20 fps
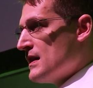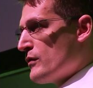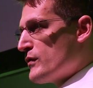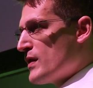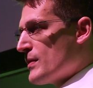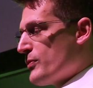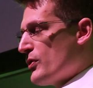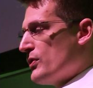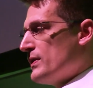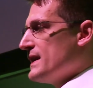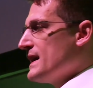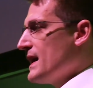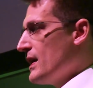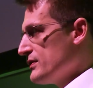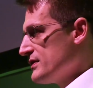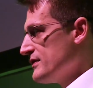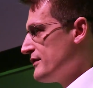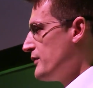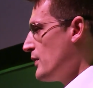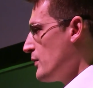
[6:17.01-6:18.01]
We are pulling
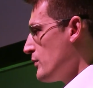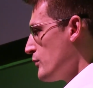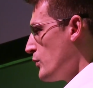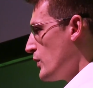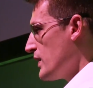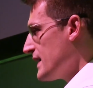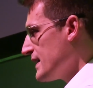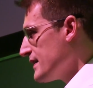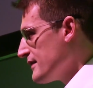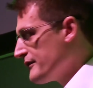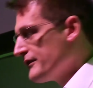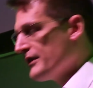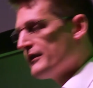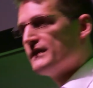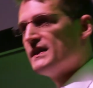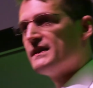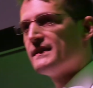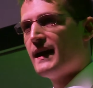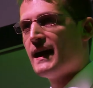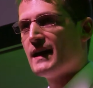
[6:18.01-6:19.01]
out the phone
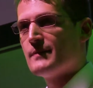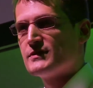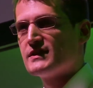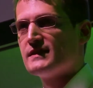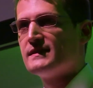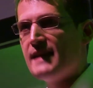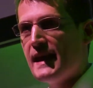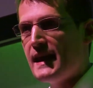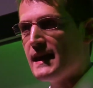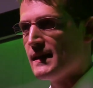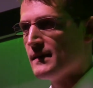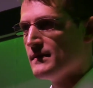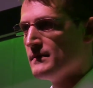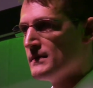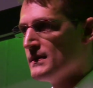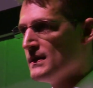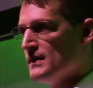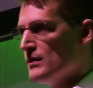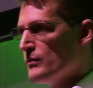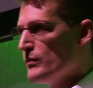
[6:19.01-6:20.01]
150 times a
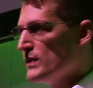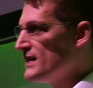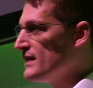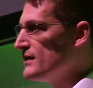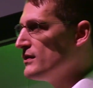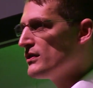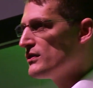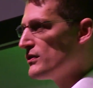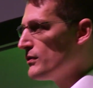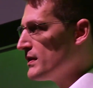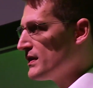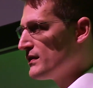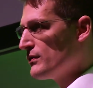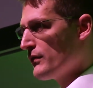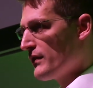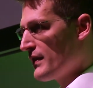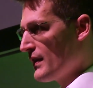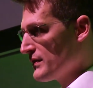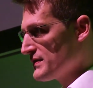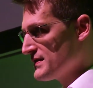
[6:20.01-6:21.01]
day. We did not do it
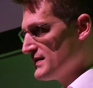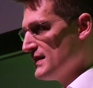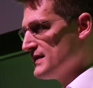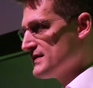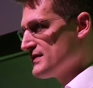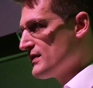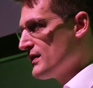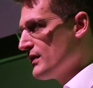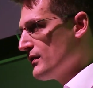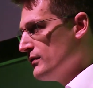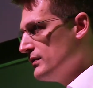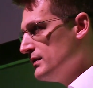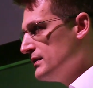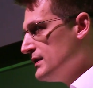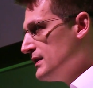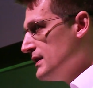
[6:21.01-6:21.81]
2,000 years ago.